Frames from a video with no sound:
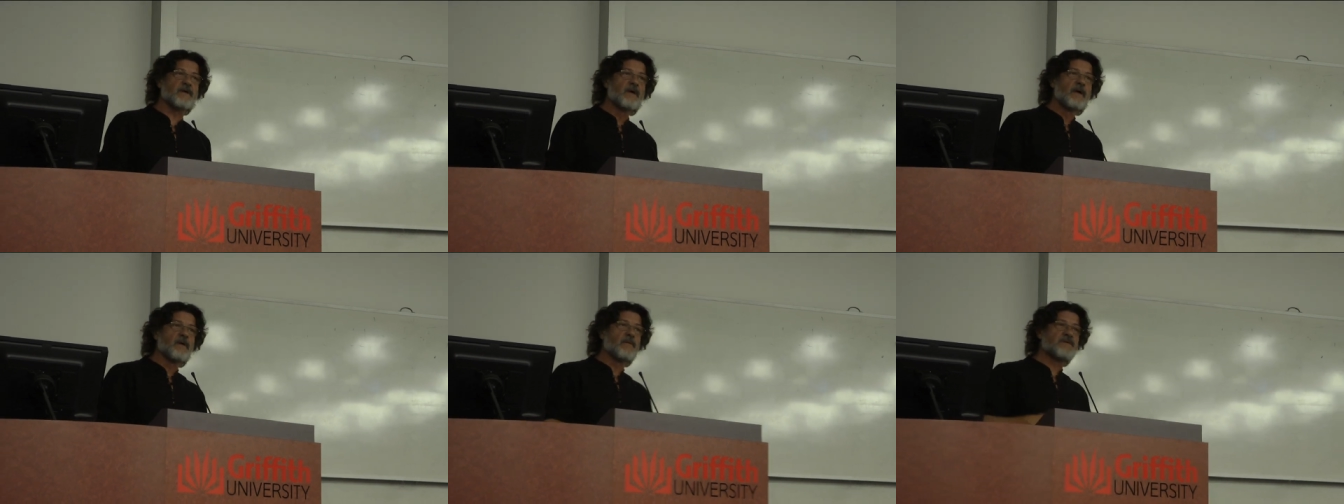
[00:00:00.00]

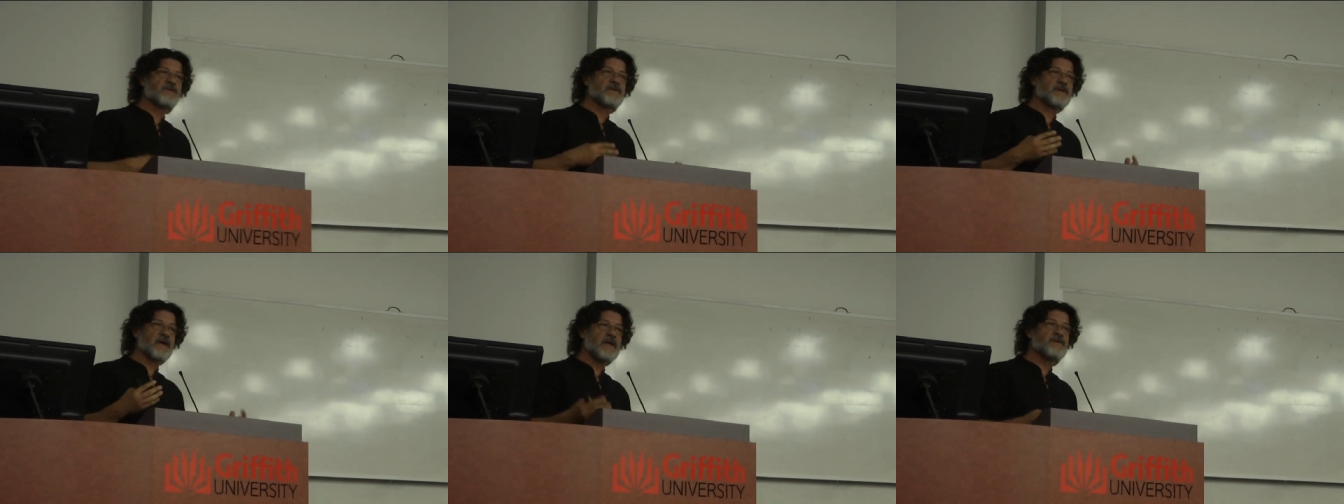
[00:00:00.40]
which is
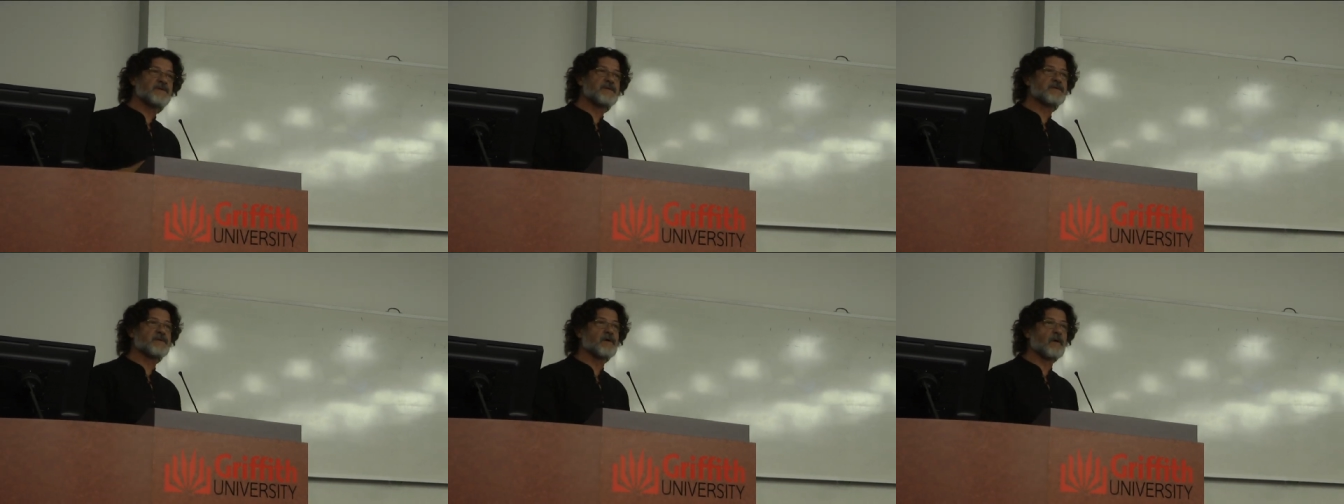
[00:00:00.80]

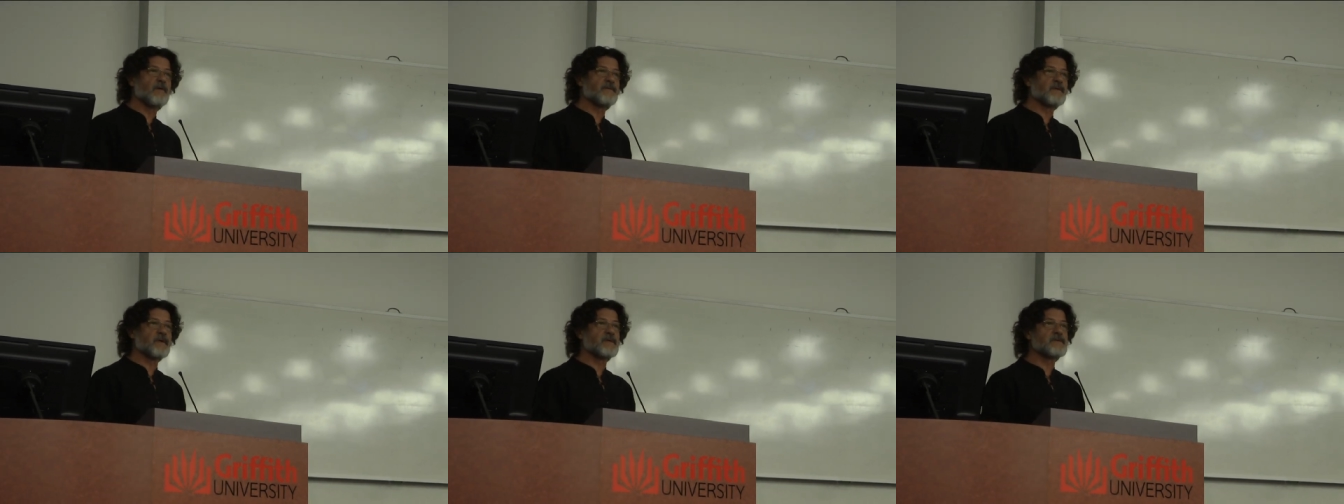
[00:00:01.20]
agency of
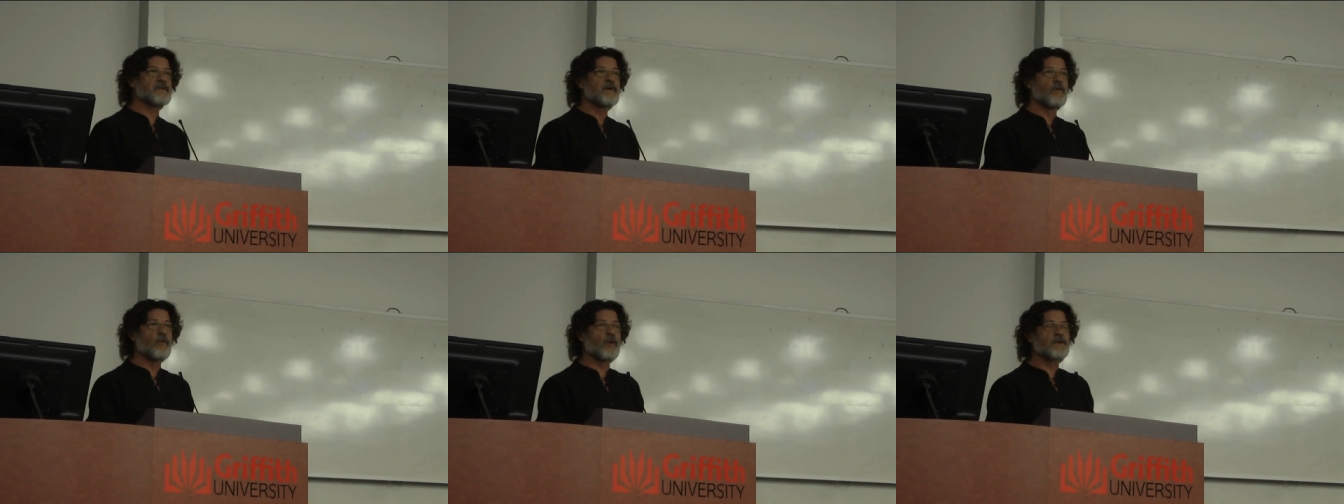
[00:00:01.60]
this
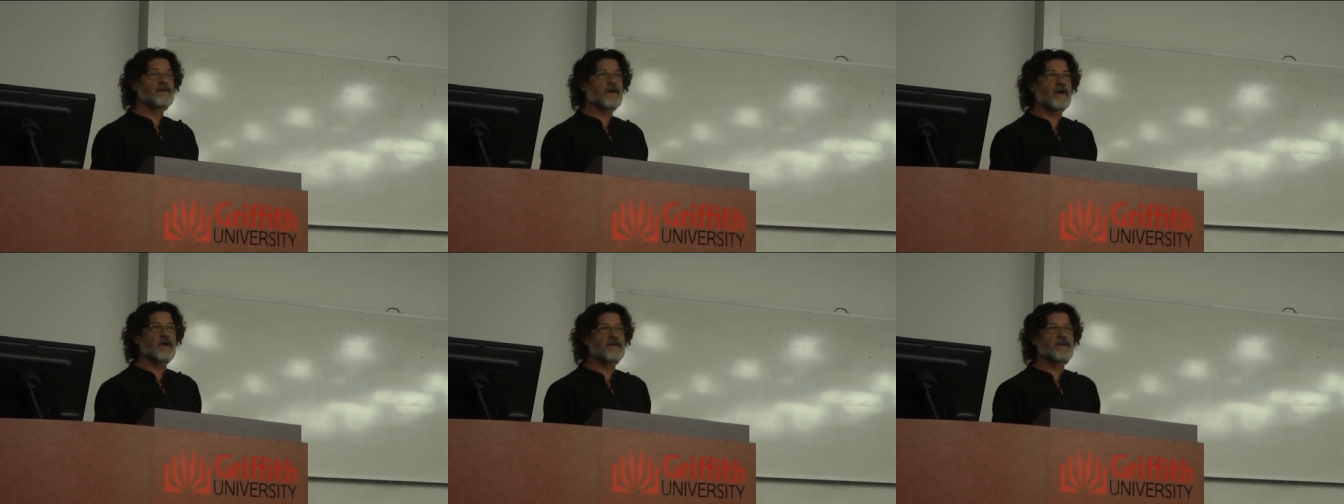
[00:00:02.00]
World
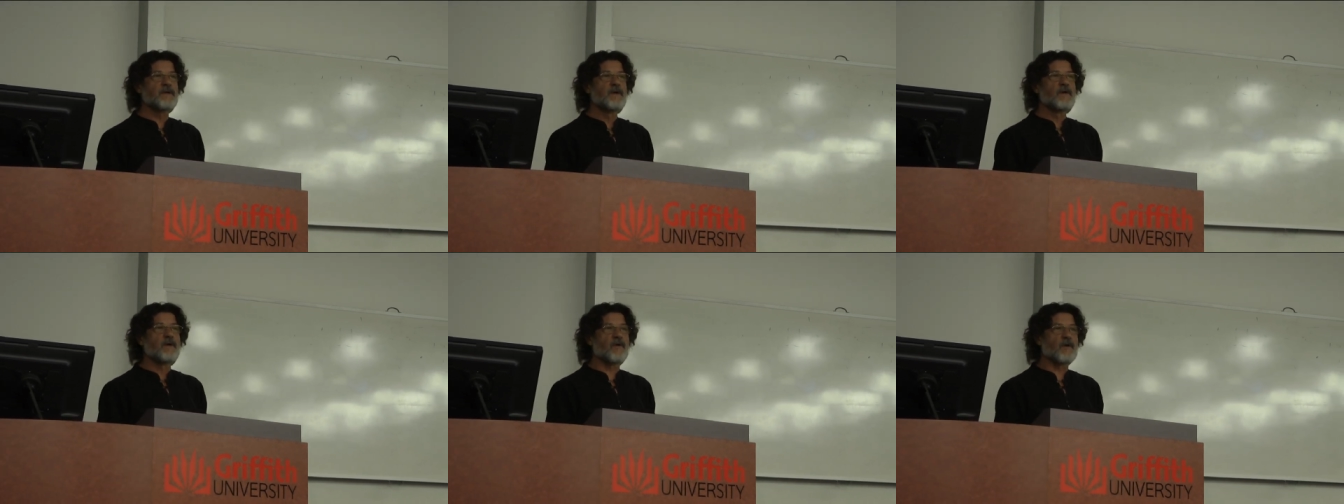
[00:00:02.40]
Health
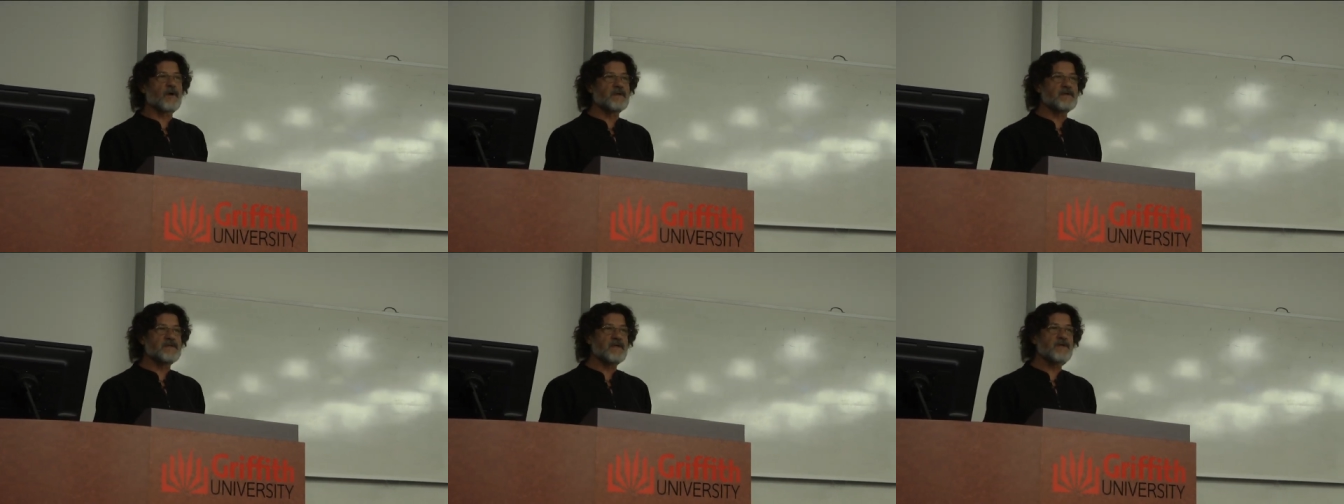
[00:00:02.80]

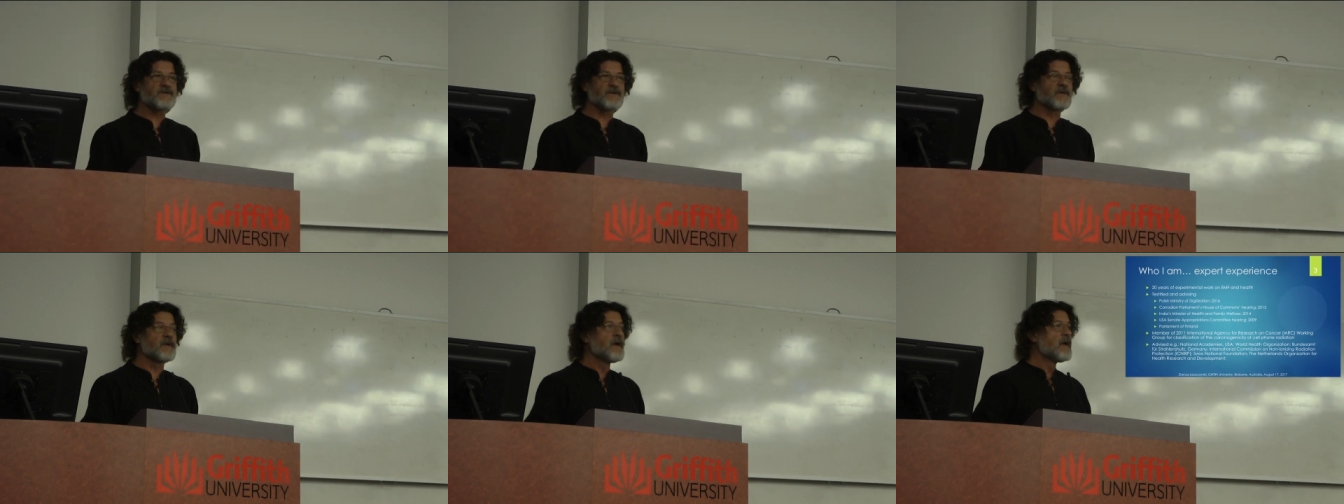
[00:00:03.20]

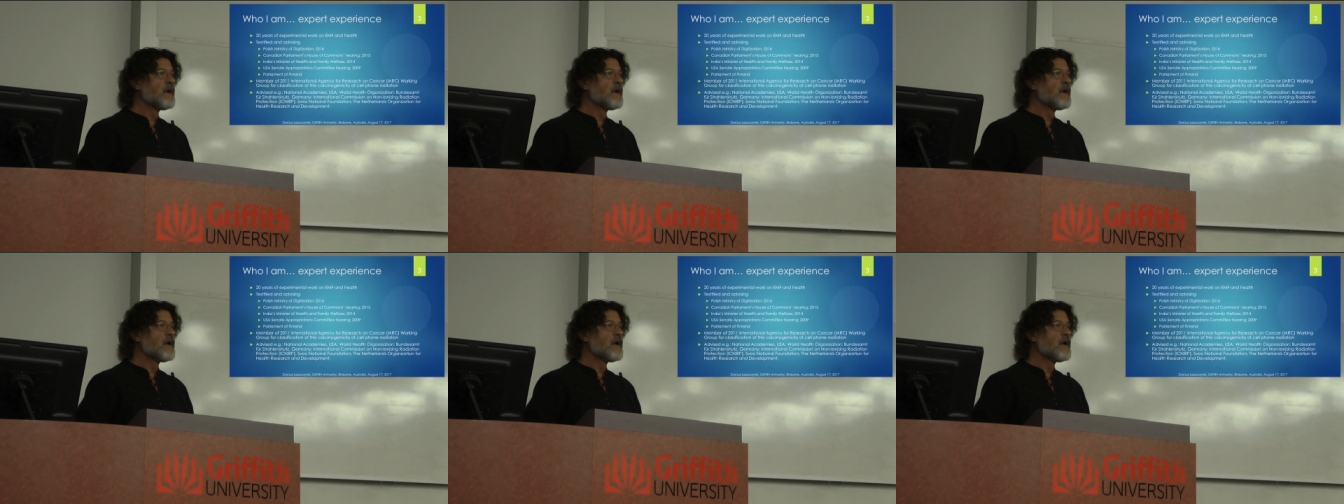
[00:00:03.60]
Organization,